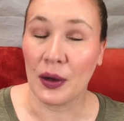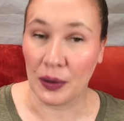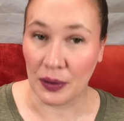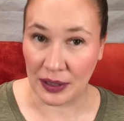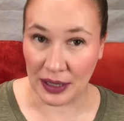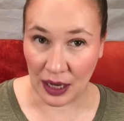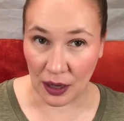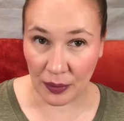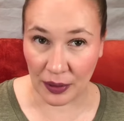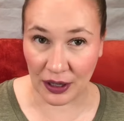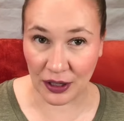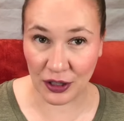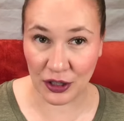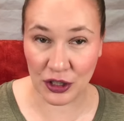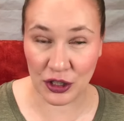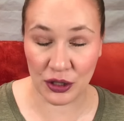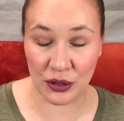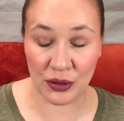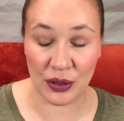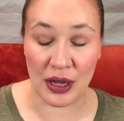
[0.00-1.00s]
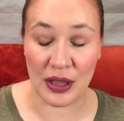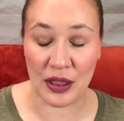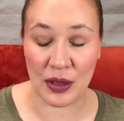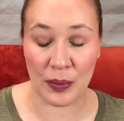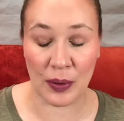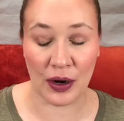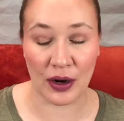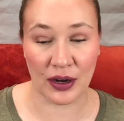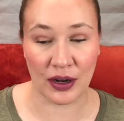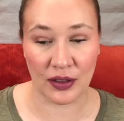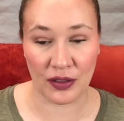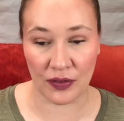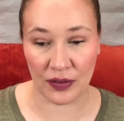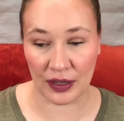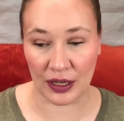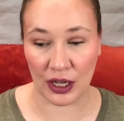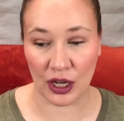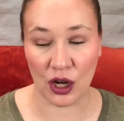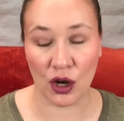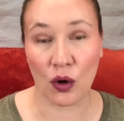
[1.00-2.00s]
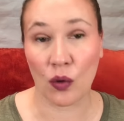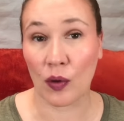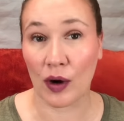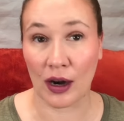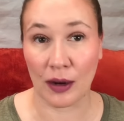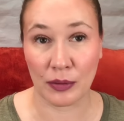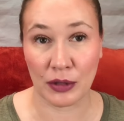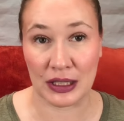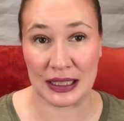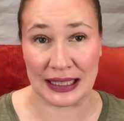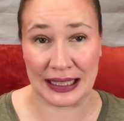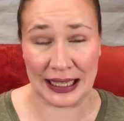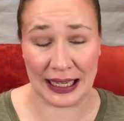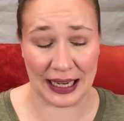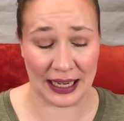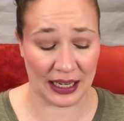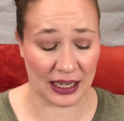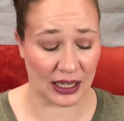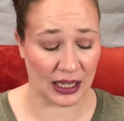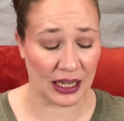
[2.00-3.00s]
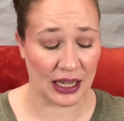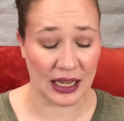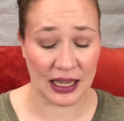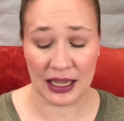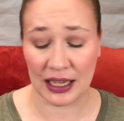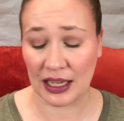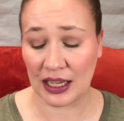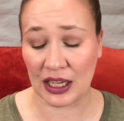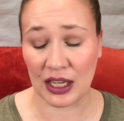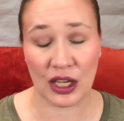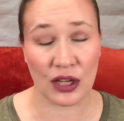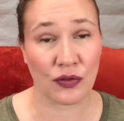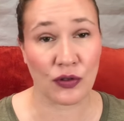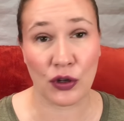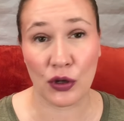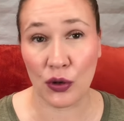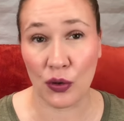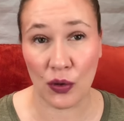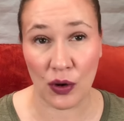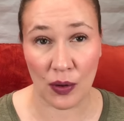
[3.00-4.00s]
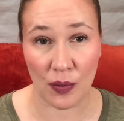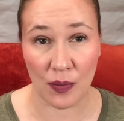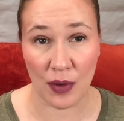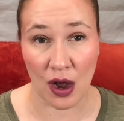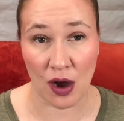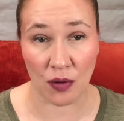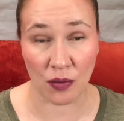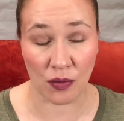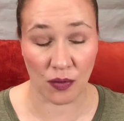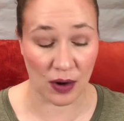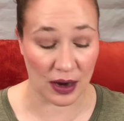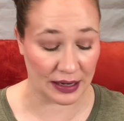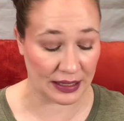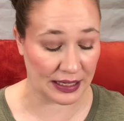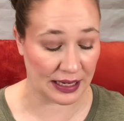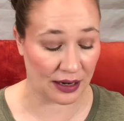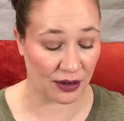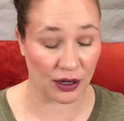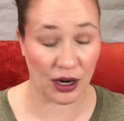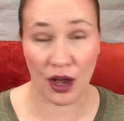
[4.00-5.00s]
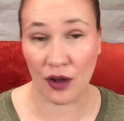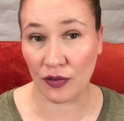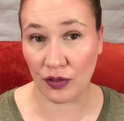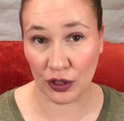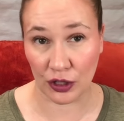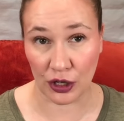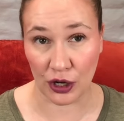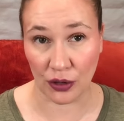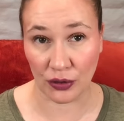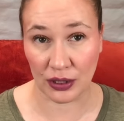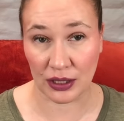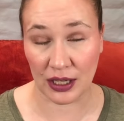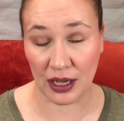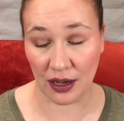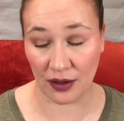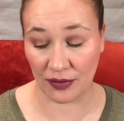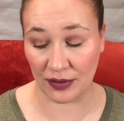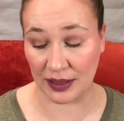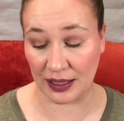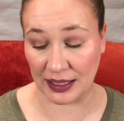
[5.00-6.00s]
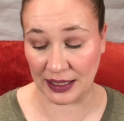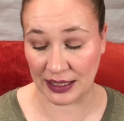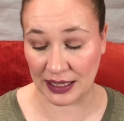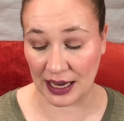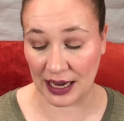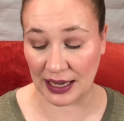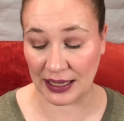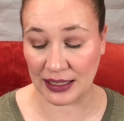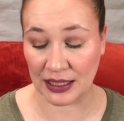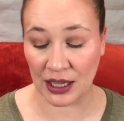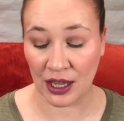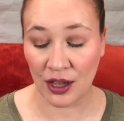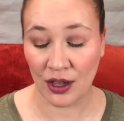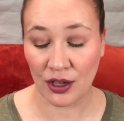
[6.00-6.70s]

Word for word: Now we are to the part of the video where I'm just going to kind of give you a rundown of the notes of these guys.